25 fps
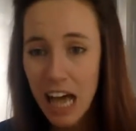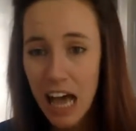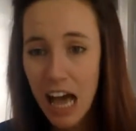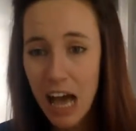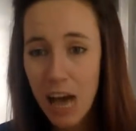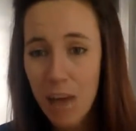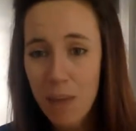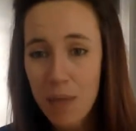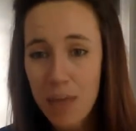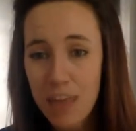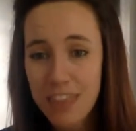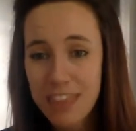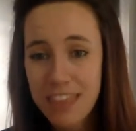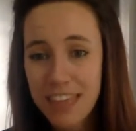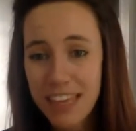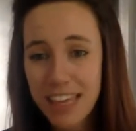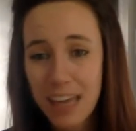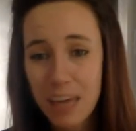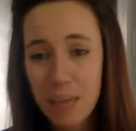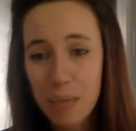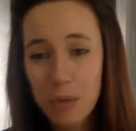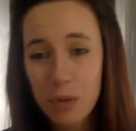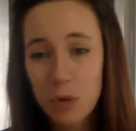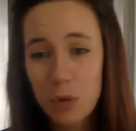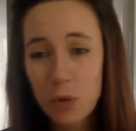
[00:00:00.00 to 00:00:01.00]
The
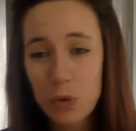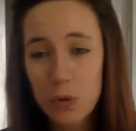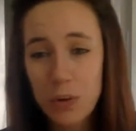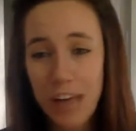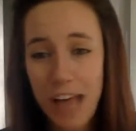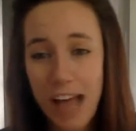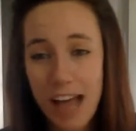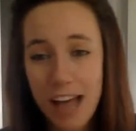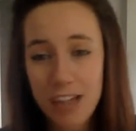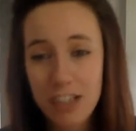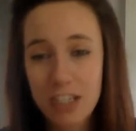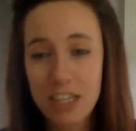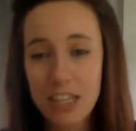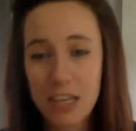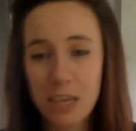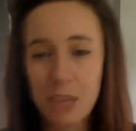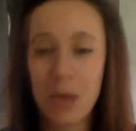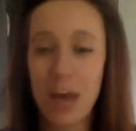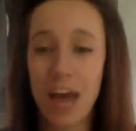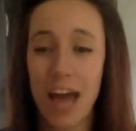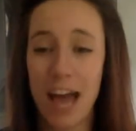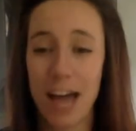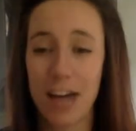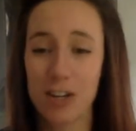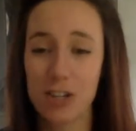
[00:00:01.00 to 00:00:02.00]
chemical reaction that
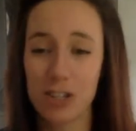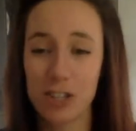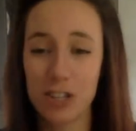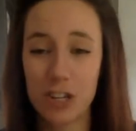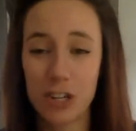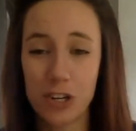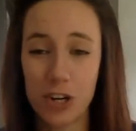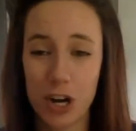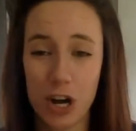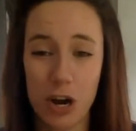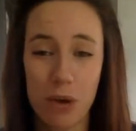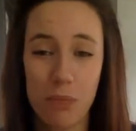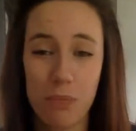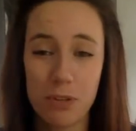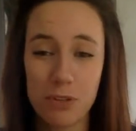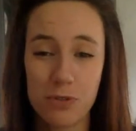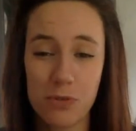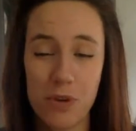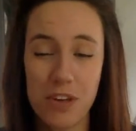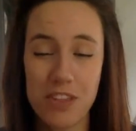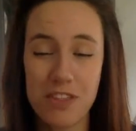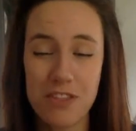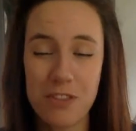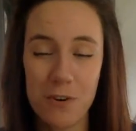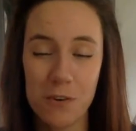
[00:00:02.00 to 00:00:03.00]
will actually occur
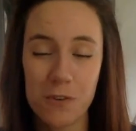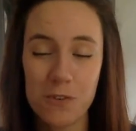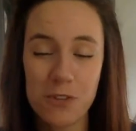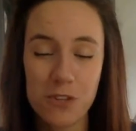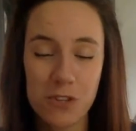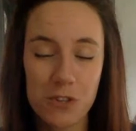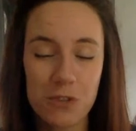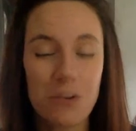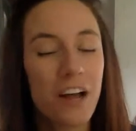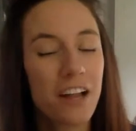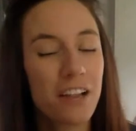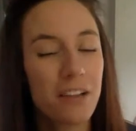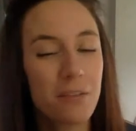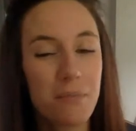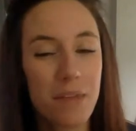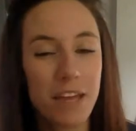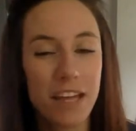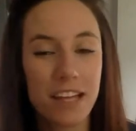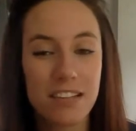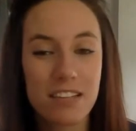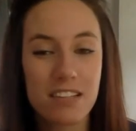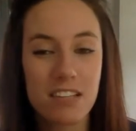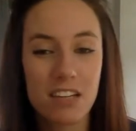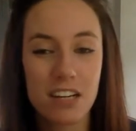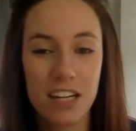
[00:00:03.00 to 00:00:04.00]
between those two elements